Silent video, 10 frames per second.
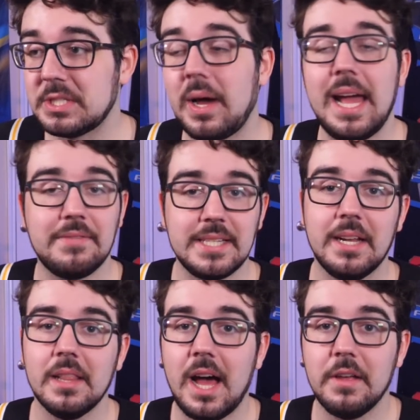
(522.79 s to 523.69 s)
so I have seen
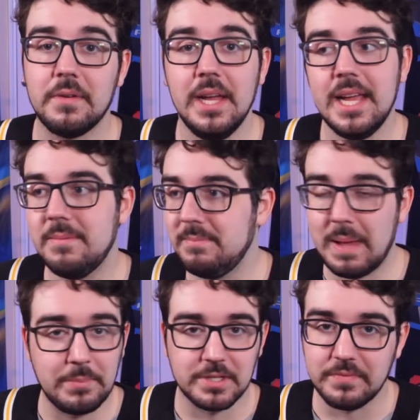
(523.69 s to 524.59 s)
a lot of
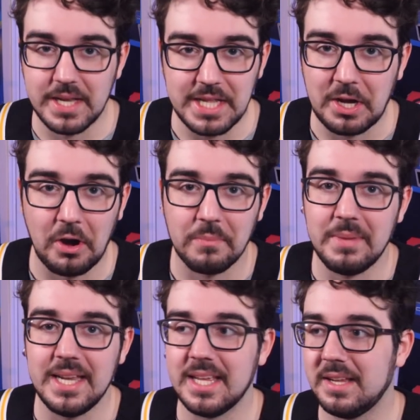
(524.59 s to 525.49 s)
members of IndyCar
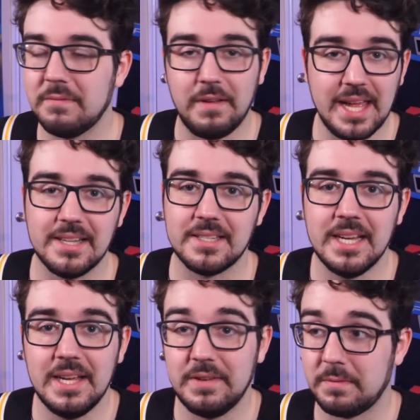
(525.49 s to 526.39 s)
media and fans
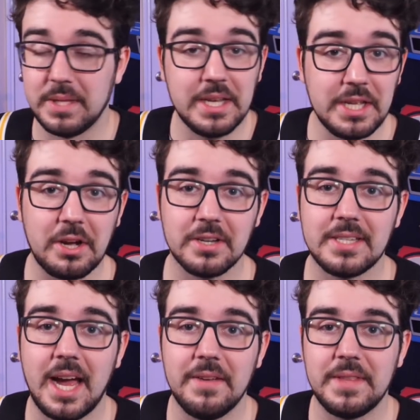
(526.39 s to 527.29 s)
from the IndyCar
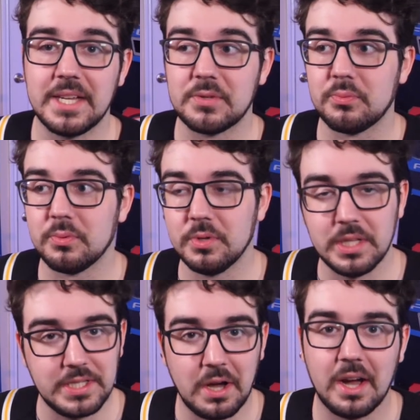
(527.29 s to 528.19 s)
side of things
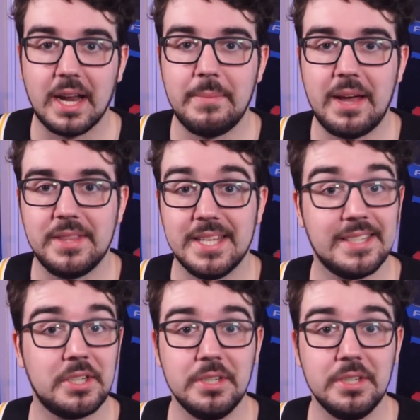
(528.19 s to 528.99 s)
really talking about this.